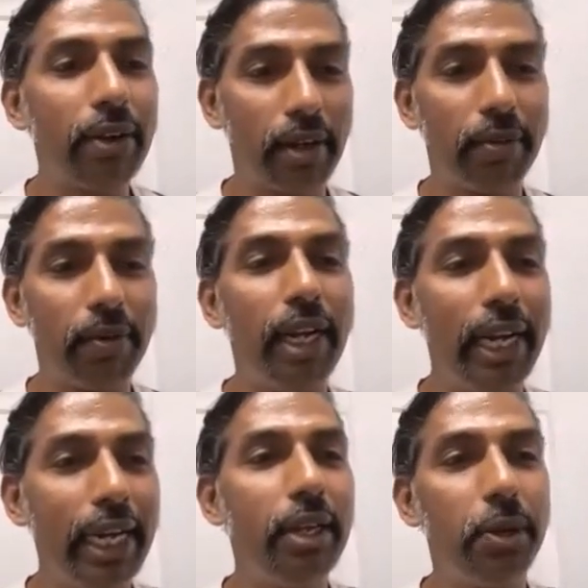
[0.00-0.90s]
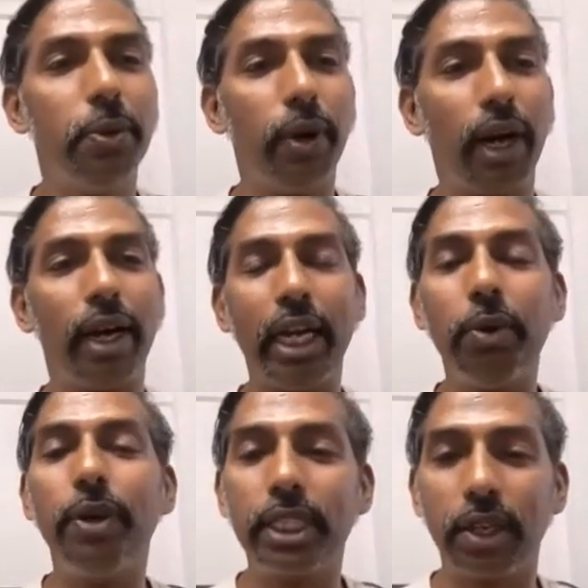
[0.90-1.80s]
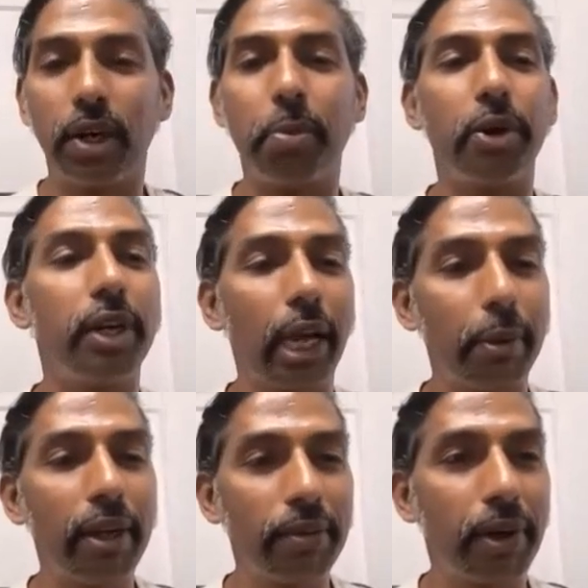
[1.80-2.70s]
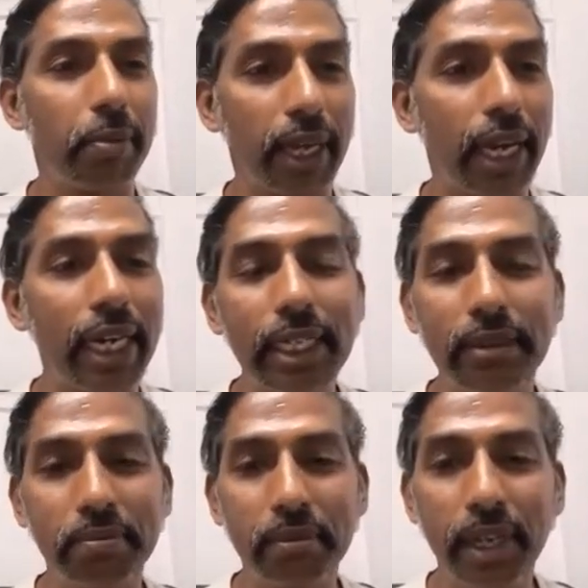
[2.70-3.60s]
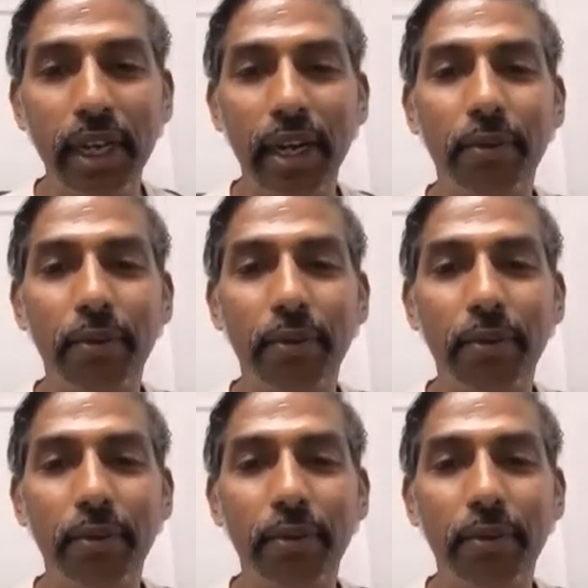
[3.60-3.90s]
That will lead to innovation or prototyping from their end,